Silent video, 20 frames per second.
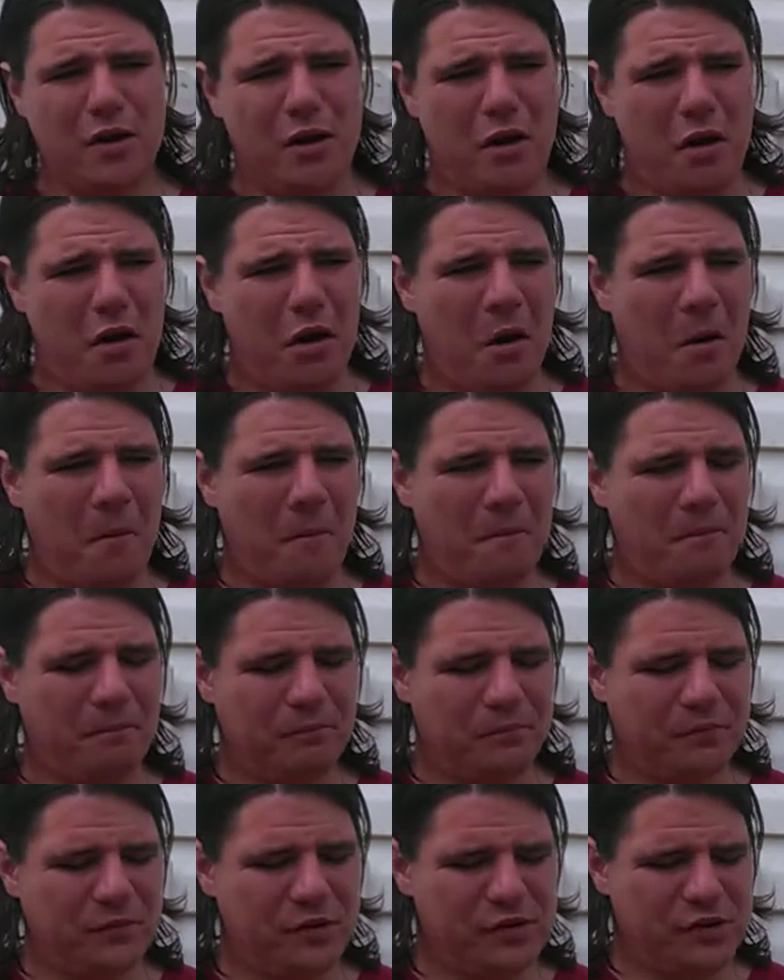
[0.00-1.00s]

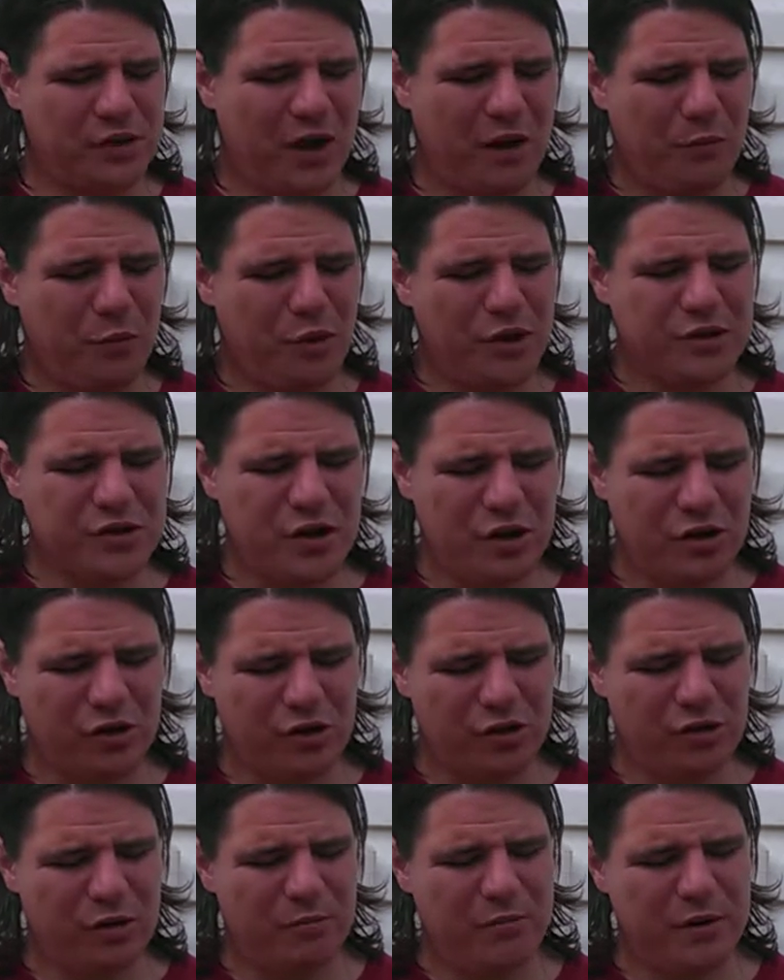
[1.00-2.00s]
So I want to talk a
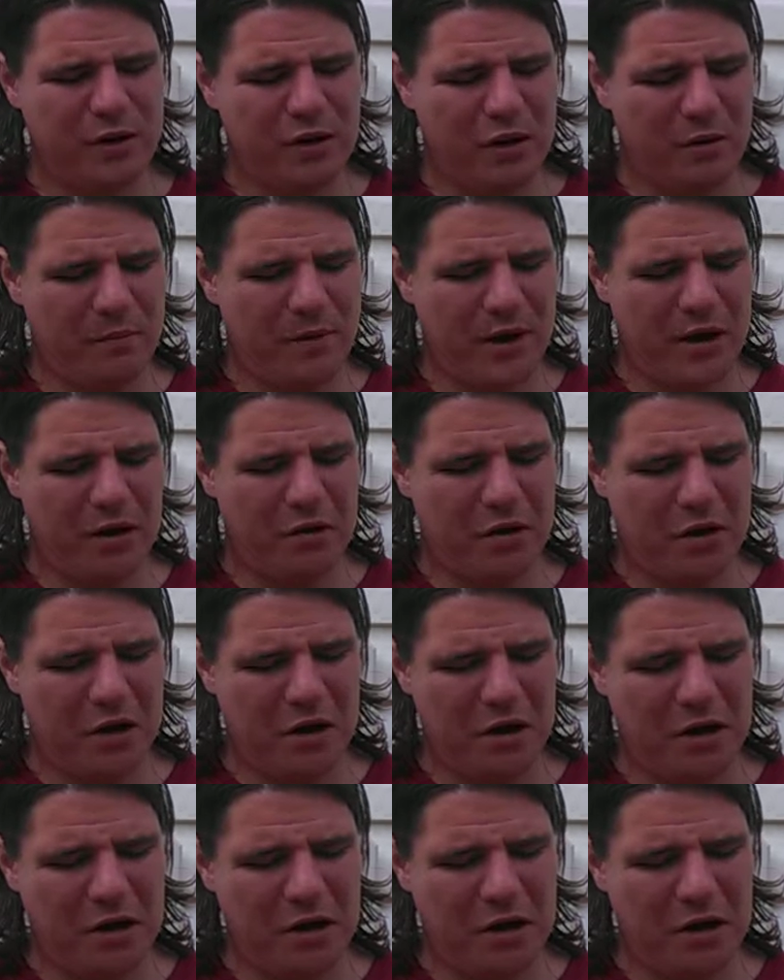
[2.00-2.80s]
little bit about